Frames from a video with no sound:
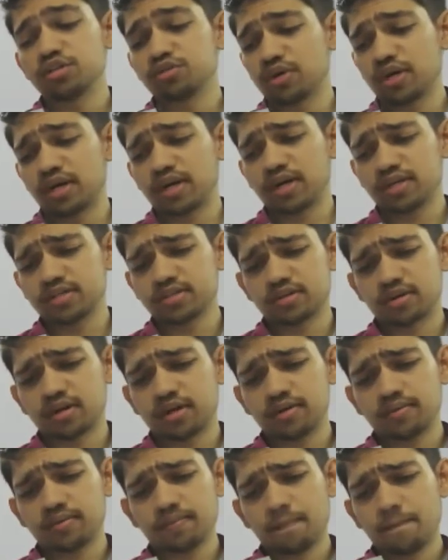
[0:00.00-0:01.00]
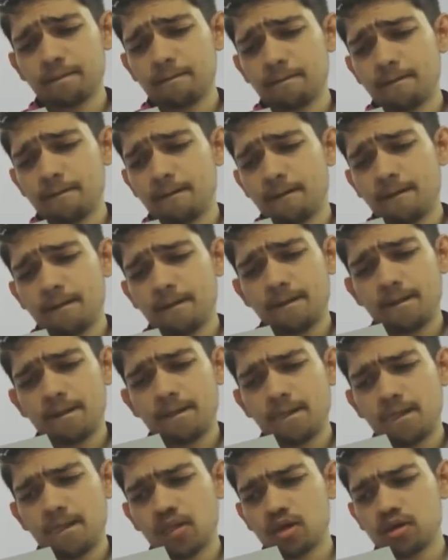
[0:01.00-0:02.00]
knowledge, you can answer, right?
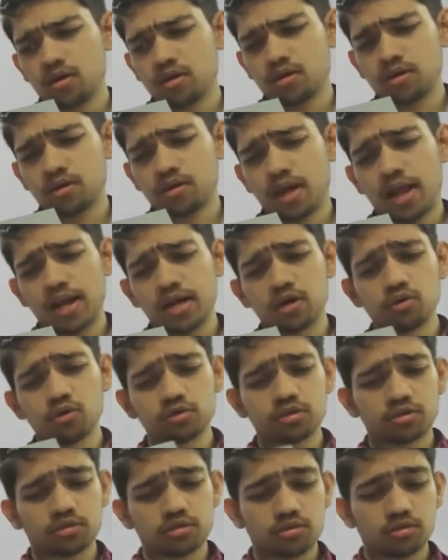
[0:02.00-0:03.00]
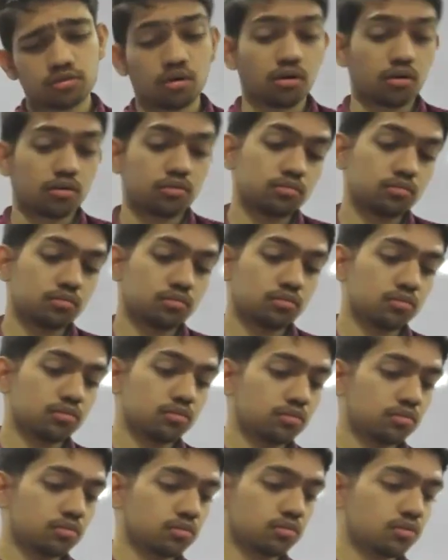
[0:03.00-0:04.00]
Aldoses. Oh,
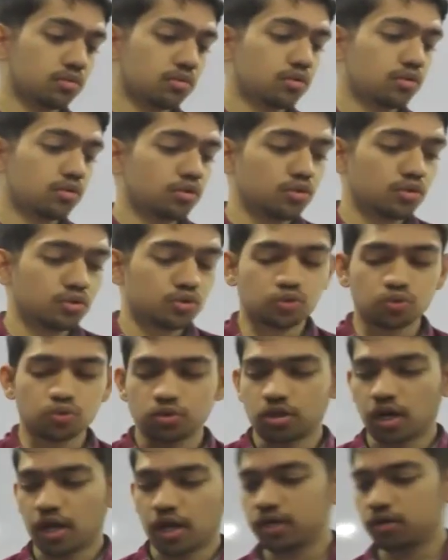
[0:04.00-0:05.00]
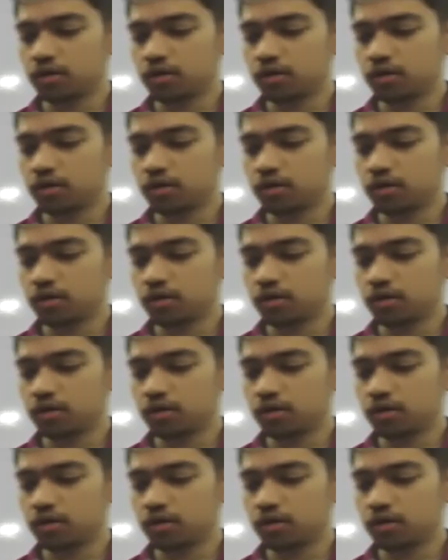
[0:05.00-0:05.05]
so